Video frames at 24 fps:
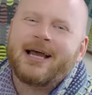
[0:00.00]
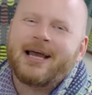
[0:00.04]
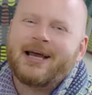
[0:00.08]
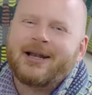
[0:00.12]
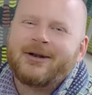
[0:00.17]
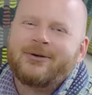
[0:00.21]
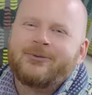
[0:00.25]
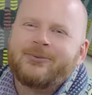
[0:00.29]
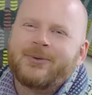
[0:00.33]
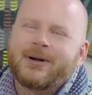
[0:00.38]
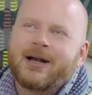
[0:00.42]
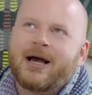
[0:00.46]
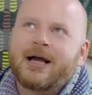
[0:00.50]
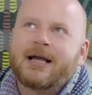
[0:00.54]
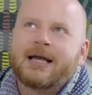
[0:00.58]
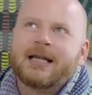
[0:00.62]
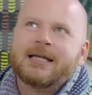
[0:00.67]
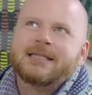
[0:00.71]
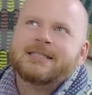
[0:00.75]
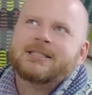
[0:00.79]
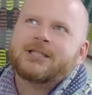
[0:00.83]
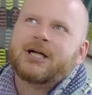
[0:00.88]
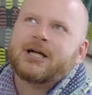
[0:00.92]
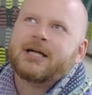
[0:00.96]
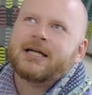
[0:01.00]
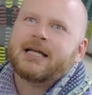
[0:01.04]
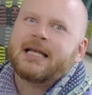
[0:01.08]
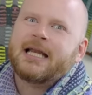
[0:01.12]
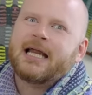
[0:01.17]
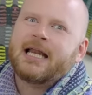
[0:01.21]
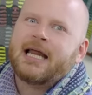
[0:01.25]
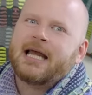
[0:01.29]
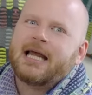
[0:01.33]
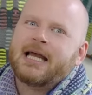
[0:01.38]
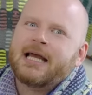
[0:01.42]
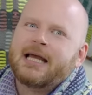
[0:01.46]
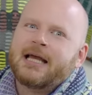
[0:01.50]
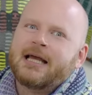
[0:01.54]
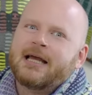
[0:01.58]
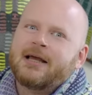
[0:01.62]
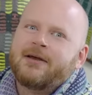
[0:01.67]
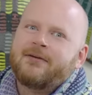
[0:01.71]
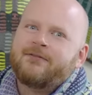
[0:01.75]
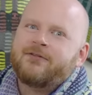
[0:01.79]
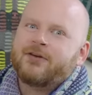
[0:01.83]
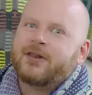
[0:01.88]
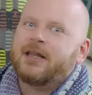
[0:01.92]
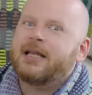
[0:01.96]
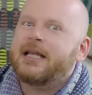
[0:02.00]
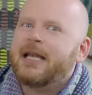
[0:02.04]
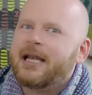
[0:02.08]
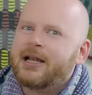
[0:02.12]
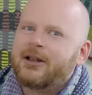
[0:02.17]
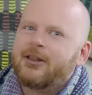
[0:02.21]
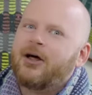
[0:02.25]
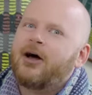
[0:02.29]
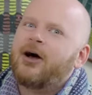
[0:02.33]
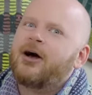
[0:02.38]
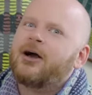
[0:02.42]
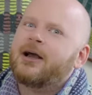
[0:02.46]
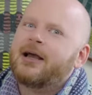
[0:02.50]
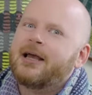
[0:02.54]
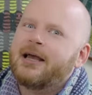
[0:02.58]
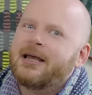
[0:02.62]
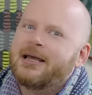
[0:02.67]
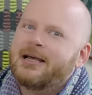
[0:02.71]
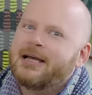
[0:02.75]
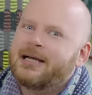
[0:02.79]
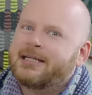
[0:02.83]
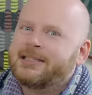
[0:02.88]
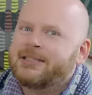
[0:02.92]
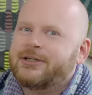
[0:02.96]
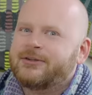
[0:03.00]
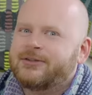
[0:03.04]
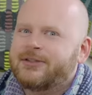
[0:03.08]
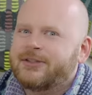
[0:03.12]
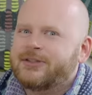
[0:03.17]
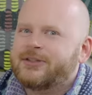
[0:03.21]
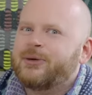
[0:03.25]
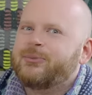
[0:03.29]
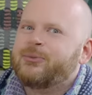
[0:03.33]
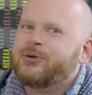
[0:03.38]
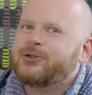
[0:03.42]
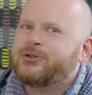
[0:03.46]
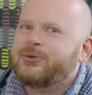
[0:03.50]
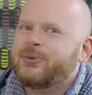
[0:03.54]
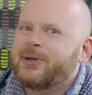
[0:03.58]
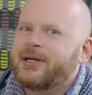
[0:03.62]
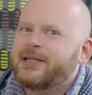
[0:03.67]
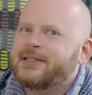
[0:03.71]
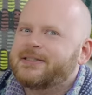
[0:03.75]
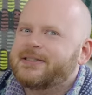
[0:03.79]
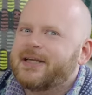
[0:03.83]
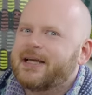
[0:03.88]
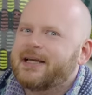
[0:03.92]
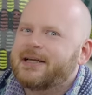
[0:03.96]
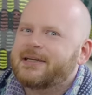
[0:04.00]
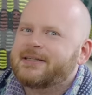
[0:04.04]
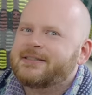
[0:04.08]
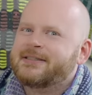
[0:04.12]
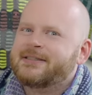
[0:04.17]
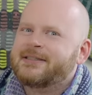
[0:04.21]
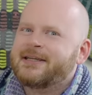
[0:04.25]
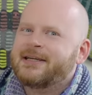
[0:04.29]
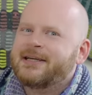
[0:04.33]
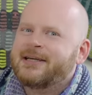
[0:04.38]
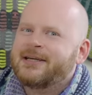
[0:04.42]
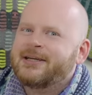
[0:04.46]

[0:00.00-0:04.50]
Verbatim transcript: and we're not going to start knitting for the knit along until December 26th.